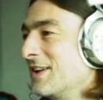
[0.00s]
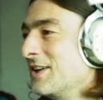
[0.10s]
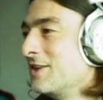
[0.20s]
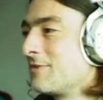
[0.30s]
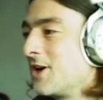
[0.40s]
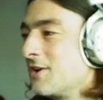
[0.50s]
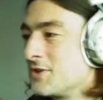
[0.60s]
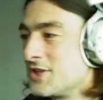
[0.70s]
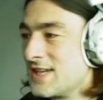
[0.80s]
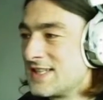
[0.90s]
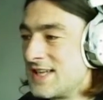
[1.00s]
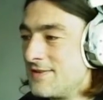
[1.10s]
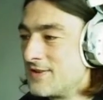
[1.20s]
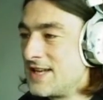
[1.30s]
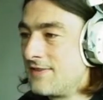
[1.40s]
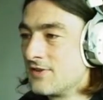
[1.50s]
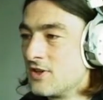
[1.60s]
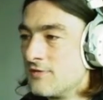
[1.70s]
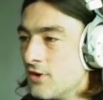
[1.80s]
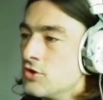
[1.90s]
But we're just going to say for a definite
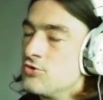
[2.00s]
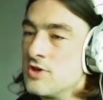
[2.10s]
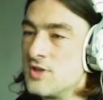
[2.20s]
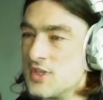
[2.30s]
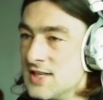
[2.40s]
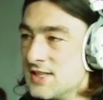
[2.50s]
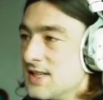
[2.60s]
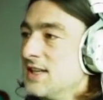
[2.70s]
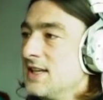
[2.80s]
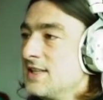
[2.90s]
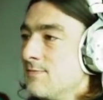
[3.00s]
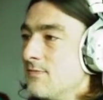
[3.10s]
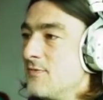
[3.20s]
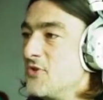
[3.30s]
that Vodka Drunkensky is the